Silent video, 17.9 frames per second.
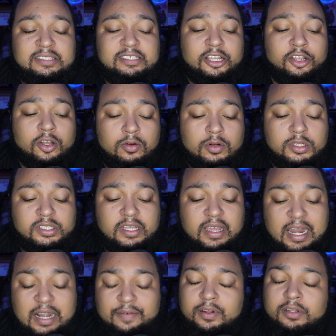to go
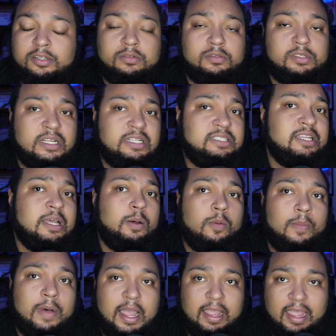into every little detail
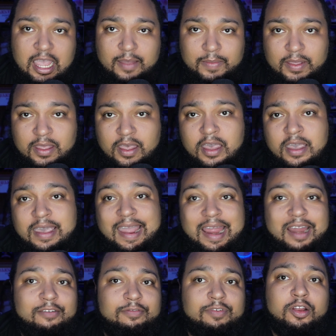of Miami,
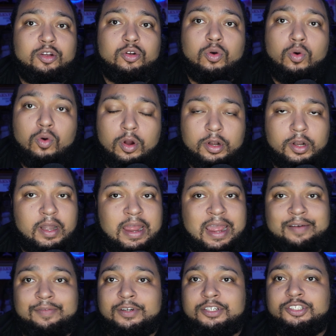every corner, every